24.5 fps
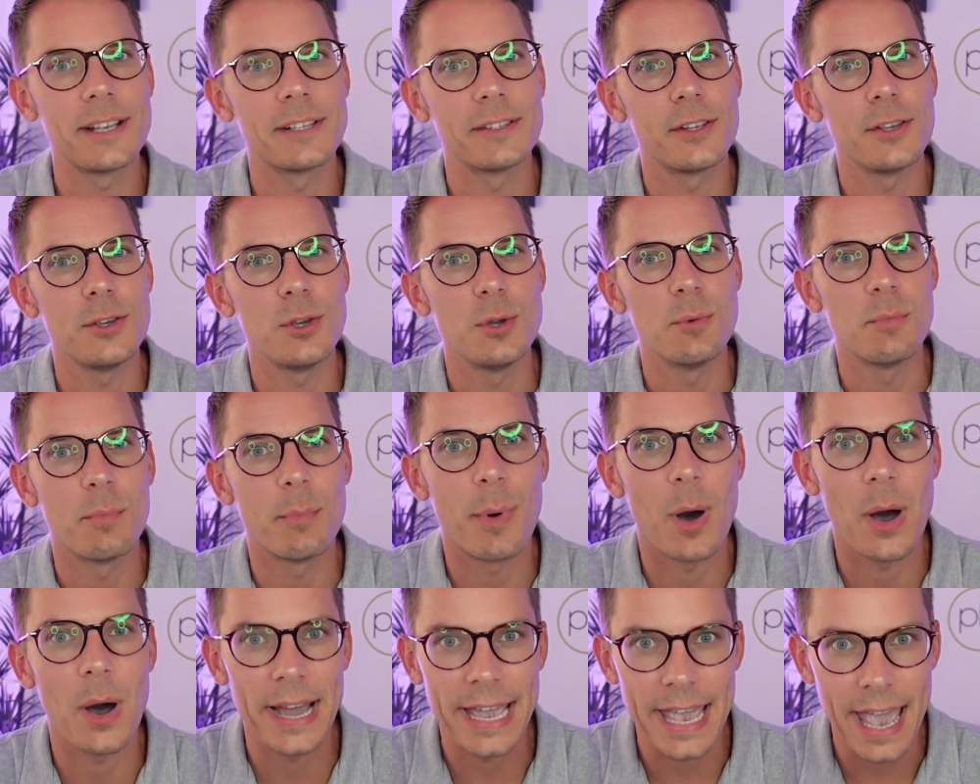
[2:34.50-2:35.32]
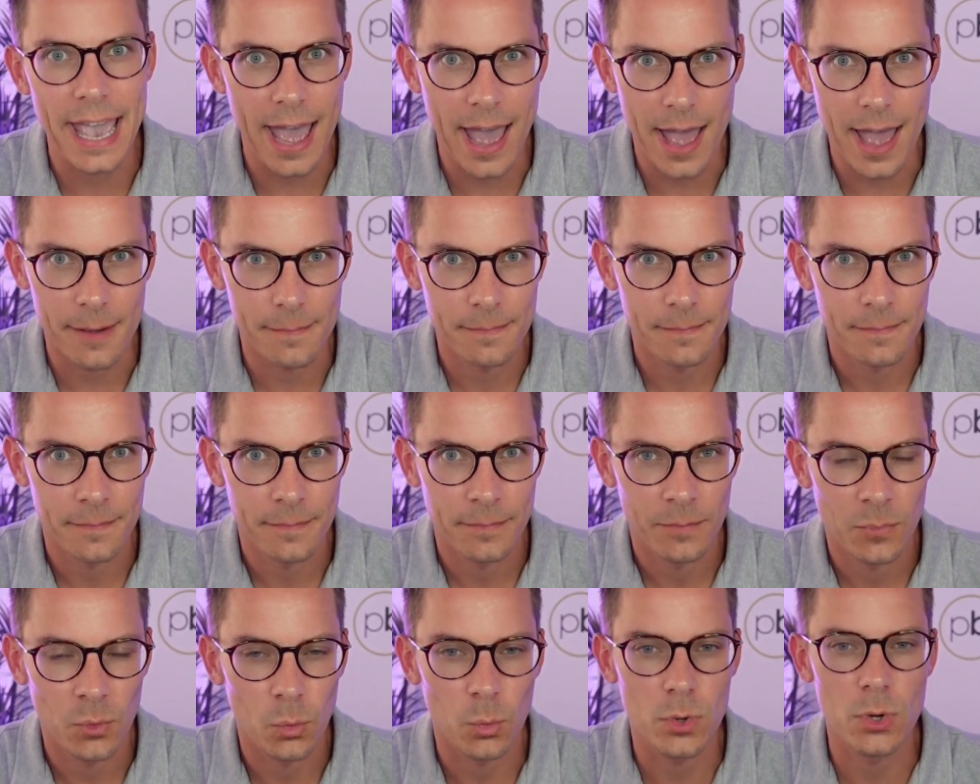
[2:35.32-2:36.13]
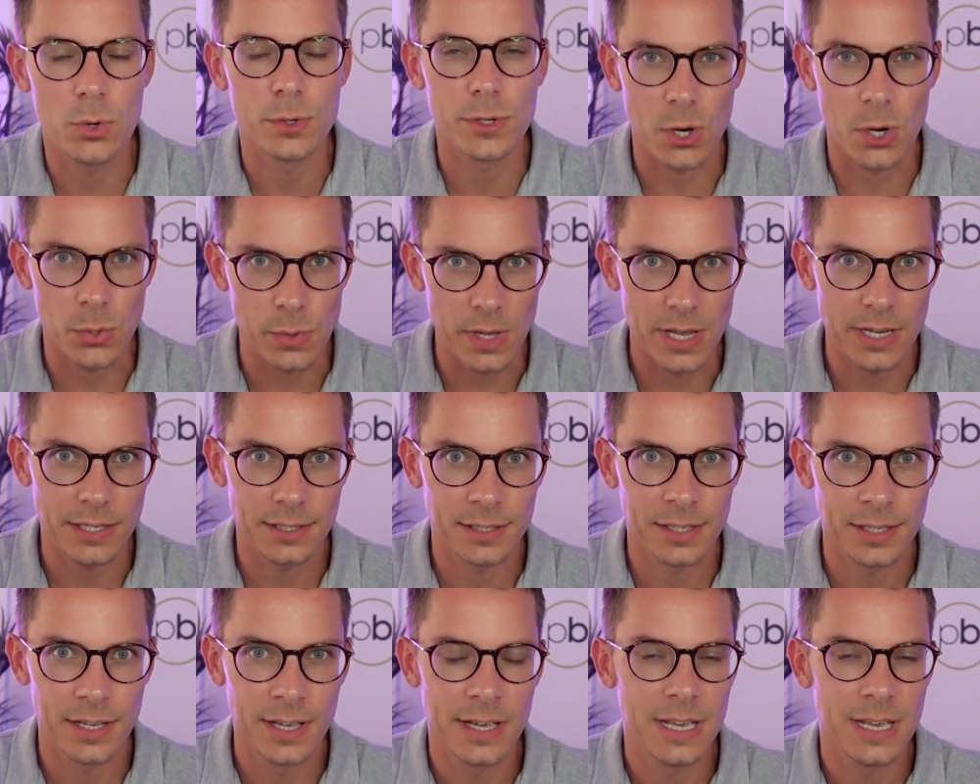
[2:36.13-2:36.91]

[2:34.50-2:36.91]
that you buy it at. We all know this.